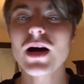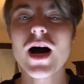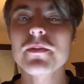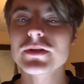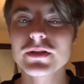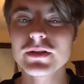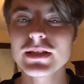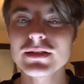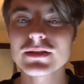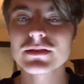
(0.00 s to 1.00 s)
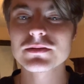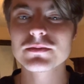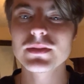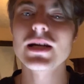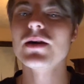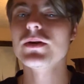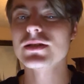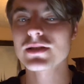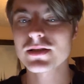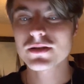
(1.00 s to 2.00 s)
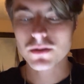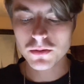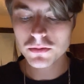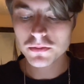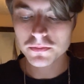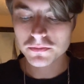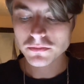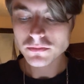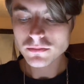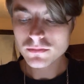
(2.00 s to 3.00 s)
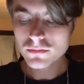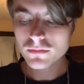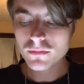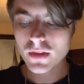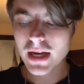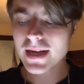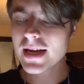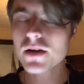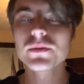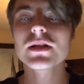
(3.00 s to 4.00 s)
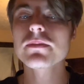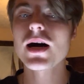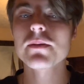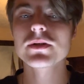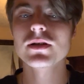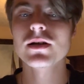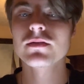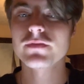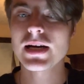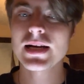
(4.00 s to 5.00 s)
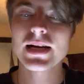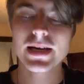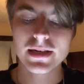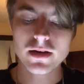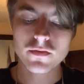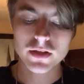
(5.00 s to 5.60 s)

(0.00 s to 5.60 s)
opportunities than I was in the school. I got really popular on Vine. I had over